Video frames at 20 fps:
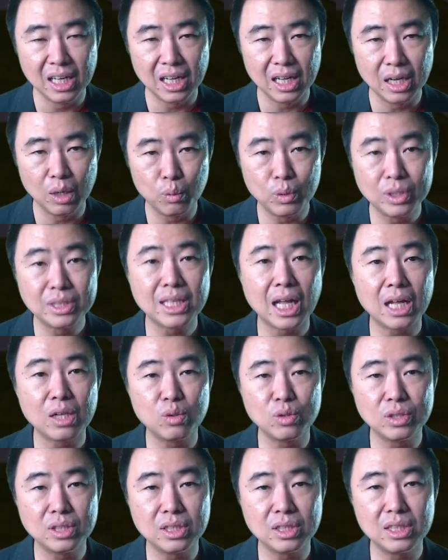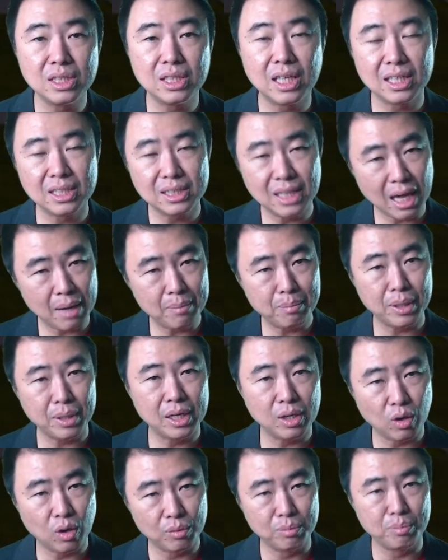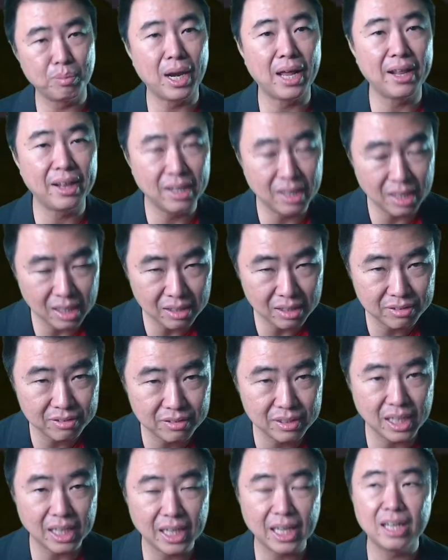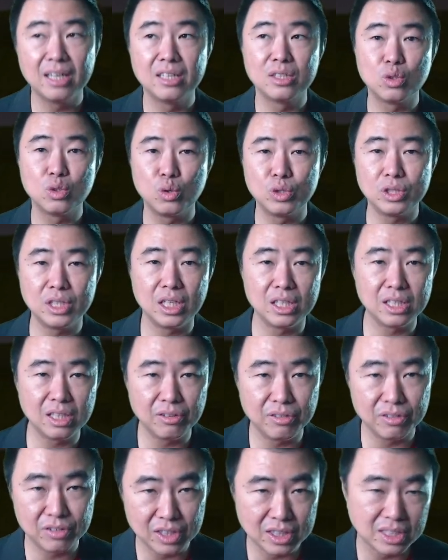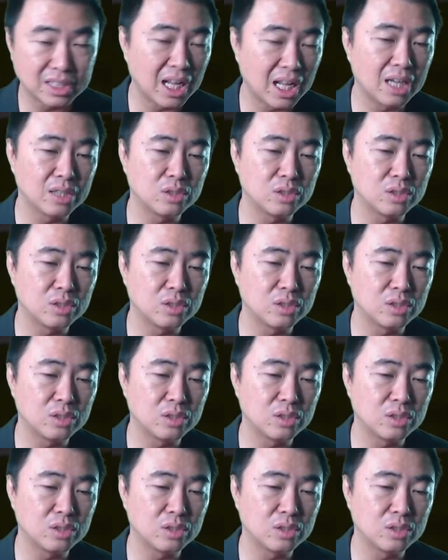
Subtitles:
we start to see things happening on planet Earth that get associated with the star.